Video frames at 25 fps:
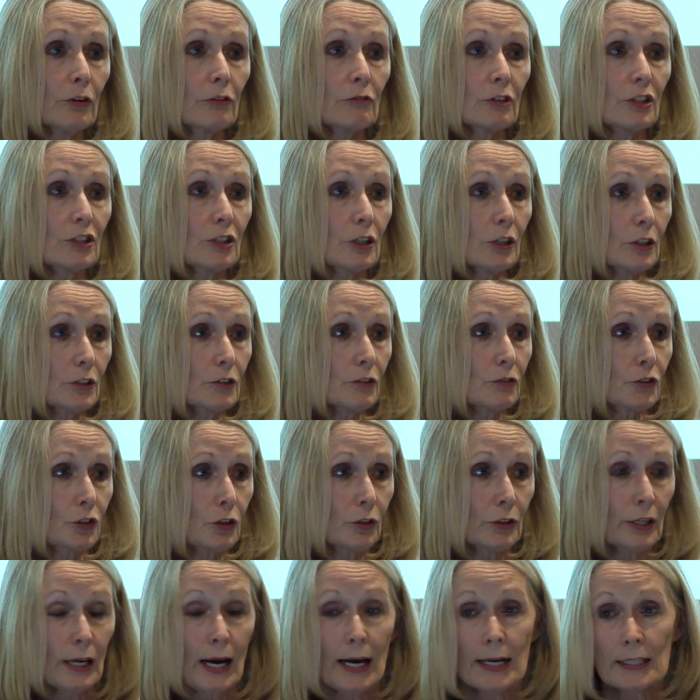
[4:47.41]
the research of
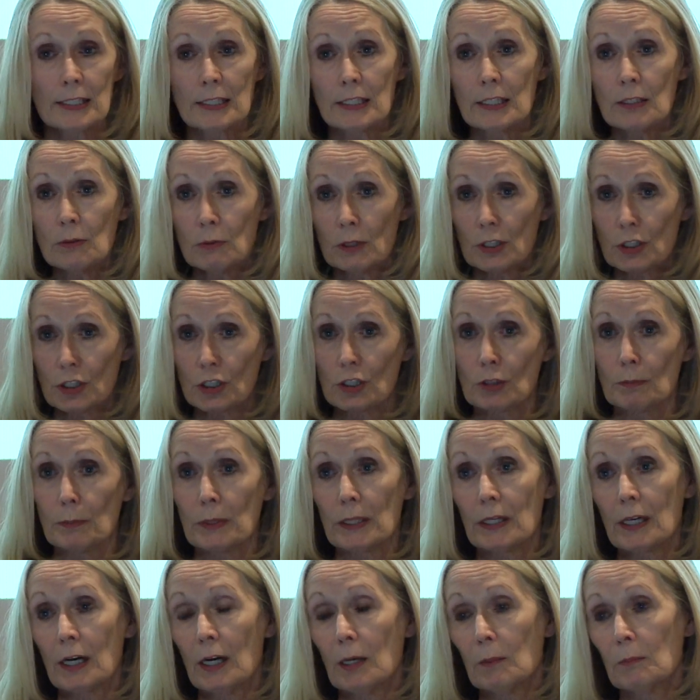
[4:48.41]
John Hattie, which has
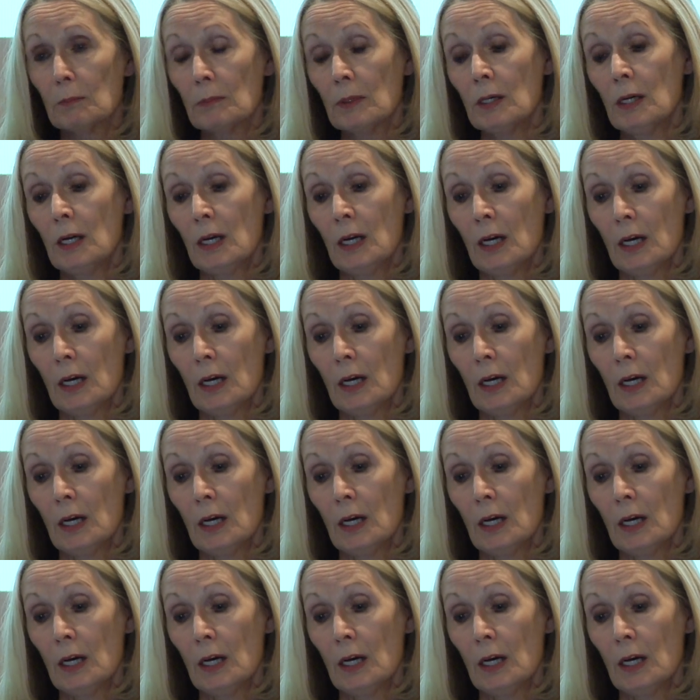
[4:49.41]
become